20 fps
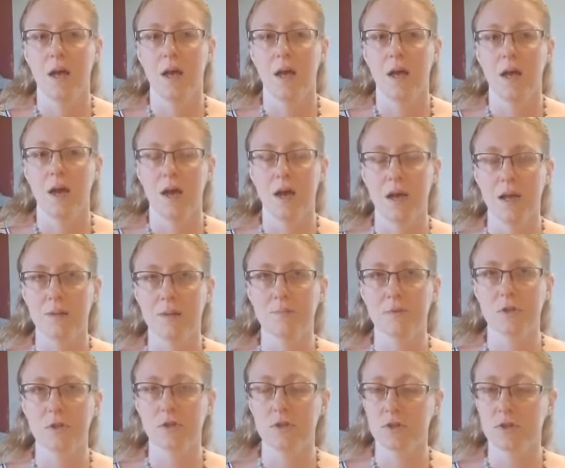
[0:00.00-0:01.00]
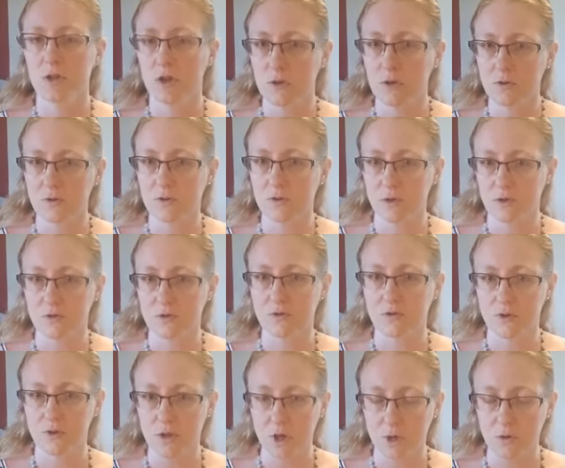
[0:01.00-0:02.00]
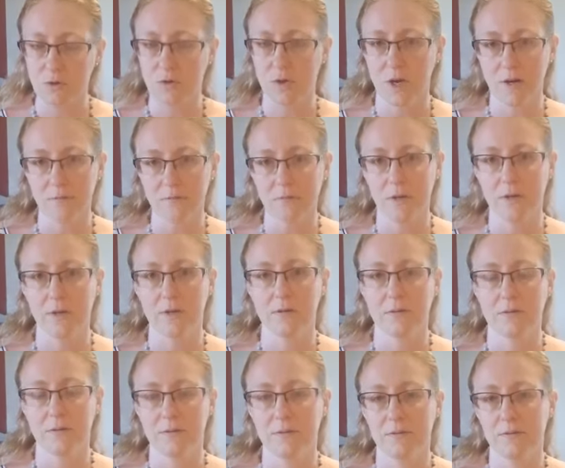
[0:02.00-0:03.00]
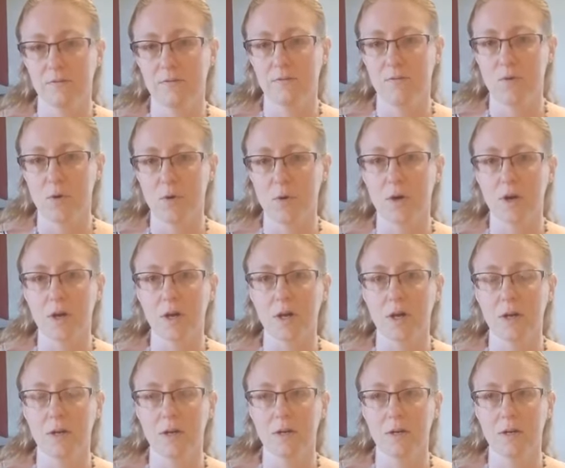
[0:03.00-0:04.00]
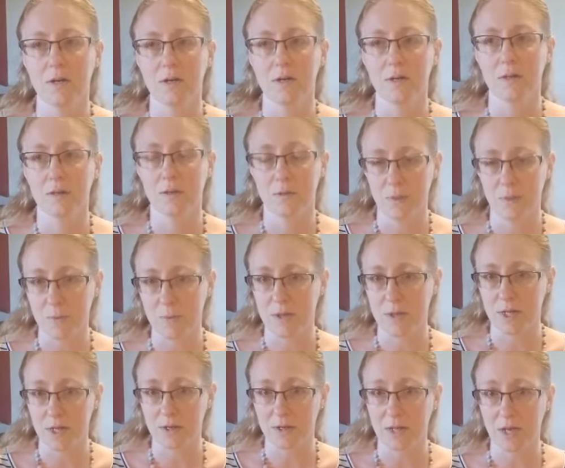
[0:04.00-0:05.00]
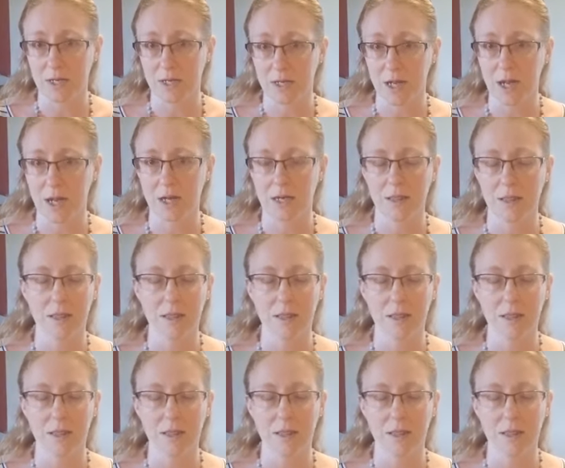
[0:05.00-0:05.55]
I am so grateful for the women there that night.